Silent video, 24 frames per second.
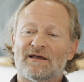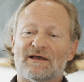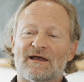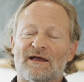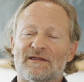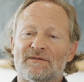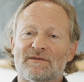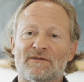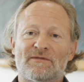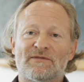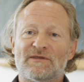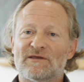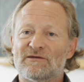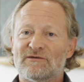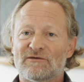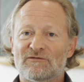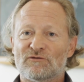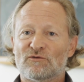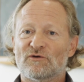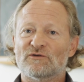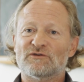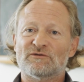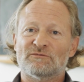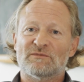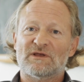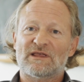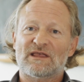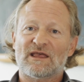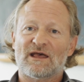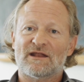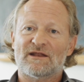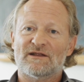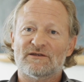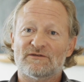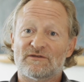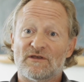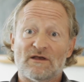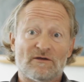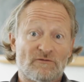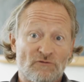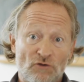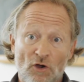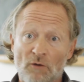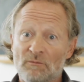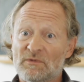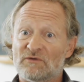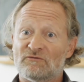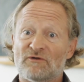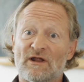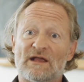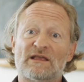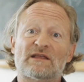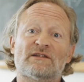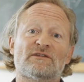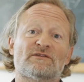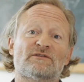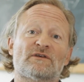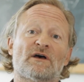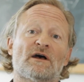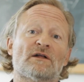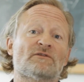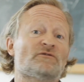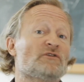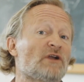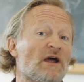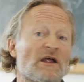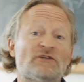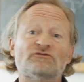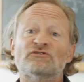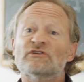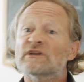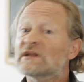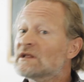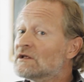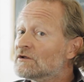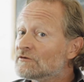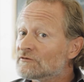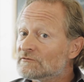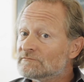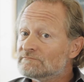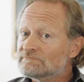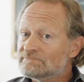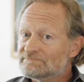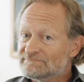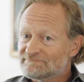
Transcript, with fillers: and the theory of quantum mechanics that have not been reconciled for a hundred years.